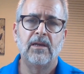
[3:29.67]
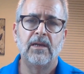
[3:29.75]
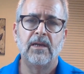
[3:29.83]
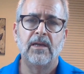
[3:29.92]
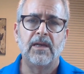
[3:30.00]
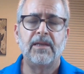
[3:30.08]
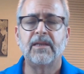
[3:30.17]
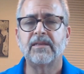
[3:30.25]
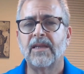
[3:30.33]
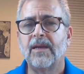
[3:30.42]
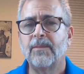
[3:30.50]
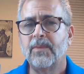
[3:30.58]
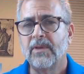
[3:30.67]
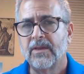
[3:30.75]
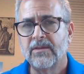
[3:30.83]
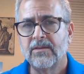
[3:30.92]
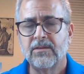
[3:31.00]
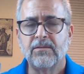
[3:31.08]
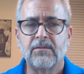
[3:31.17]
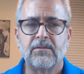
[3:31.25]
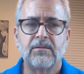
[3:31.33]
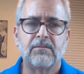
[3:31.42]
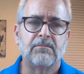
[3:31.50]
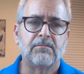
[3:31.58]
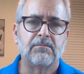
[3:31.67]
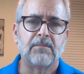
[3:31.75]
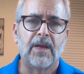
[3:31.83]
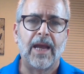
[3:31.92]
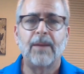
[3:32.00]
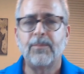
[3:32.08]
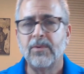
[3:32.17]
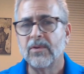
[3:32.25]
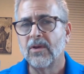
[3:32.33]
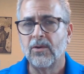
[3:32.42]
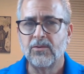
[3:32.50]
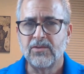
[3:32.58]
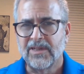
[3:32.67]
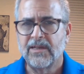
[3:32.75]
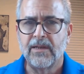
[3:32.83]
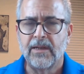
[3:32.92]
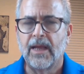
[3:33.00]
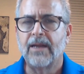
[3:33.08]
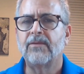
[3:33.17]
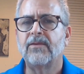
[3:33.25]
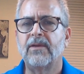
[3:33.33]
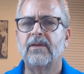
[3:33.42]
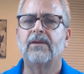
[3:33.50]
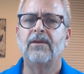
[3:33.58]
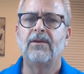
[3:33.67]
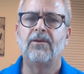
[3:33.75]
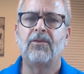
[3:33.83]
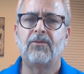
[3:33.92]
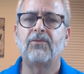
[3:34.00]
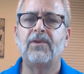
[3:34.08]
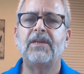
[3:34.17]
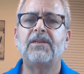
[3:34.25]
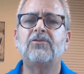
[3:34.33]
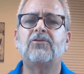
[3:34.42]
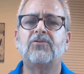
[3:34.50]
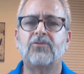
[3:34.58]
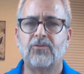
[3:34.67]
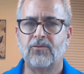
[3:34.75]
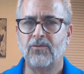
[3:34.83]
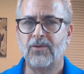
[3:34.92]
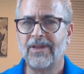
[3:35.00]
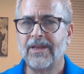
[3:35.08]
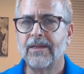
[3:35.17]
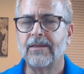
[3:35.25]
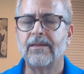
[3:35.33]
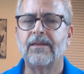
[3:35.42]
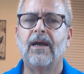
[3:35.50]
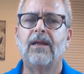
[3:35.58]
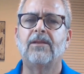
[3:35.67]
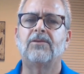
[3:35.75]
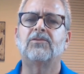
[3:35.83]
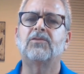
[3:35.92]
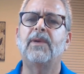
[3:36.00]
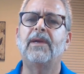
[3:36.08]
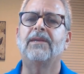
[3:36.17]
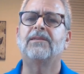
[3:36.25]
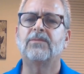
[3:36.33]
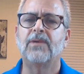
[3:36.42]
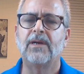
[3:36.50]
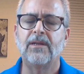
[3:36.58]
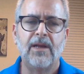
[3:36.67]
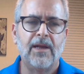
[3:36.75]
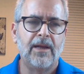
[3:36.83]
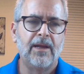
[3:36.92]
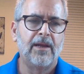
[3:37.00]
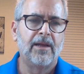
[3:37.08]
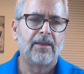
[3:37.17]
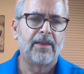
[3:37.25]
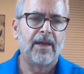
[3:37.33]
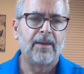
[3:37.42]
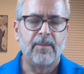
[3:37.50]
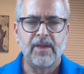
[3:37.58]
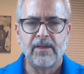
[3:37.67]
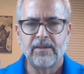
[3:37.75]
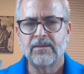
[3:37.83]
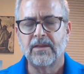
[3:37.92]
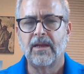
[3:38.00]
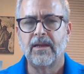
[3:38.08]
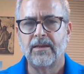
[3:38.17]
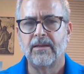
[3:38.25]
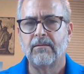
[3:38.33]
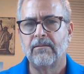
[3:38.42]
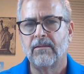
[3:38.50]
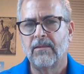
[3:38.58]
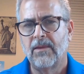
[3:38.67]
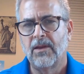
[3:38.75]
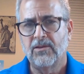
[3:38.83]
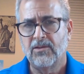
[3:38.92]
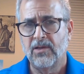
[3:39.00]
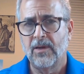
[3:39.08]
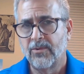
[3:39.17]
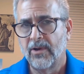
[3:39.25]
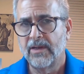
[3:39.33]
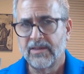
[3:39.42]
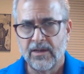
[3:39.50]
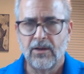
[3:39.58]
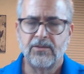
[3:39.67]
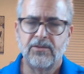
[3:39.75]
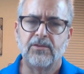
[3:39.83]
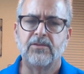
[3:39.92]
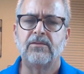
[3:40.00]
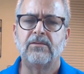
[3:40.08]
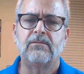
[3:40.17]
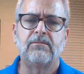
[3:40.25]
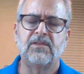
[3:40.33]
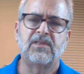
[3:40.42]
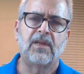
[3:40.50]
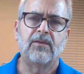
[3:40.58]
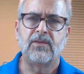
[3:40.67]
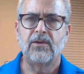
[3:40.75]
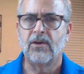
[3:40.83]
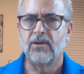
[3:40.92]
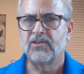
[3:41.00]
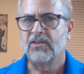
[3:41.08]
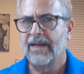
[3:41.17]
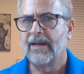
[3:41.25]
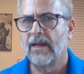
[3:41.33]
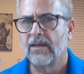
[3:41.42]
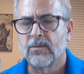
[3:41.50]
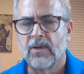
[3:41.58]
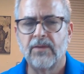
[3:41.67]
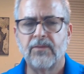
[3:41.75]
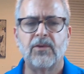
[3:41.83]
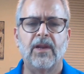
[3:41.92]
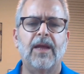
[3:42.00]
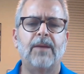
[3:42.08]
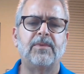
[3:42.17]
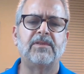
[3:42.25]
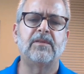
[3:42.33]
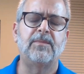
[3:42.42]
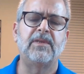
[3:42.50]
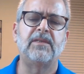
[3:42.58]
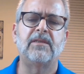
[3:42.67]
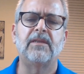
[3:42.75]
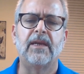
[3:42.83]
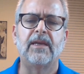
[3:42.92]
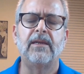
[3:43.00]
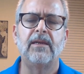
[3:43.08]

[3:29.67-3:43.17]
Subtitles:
An example is Apple goes in and out of the $3 trillion space. Well, that means that their share price at $170 or $180, whatever it happens to be today,